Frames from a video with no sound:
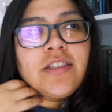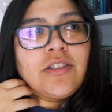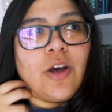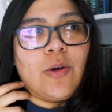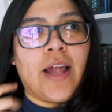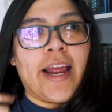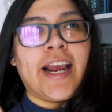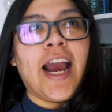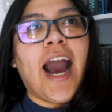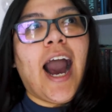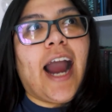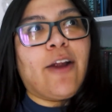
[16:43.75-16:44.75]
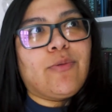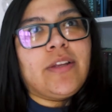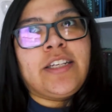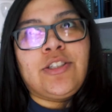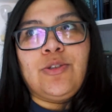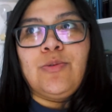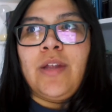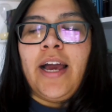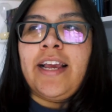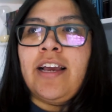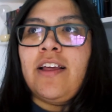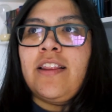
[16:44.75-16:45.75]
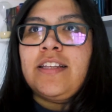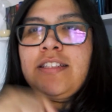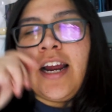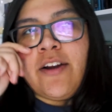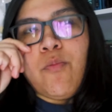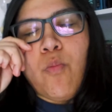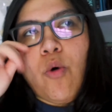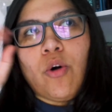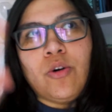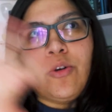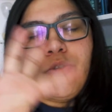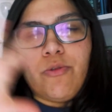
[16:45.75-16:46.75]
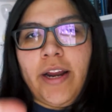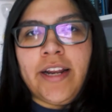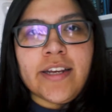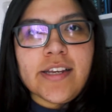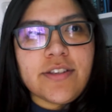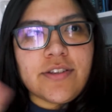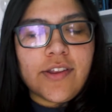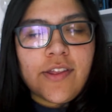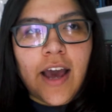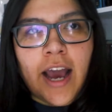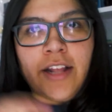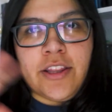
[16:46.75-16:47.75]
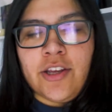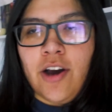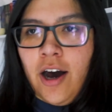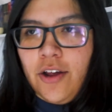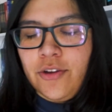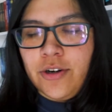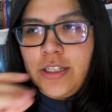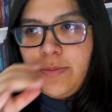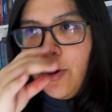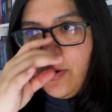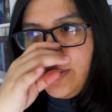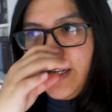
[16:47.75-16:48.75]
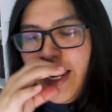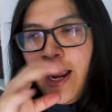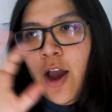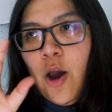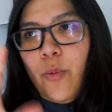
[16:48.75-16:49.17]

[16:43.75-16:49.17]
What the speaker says: So like I really do like this kind of moral grayness that the author is posing,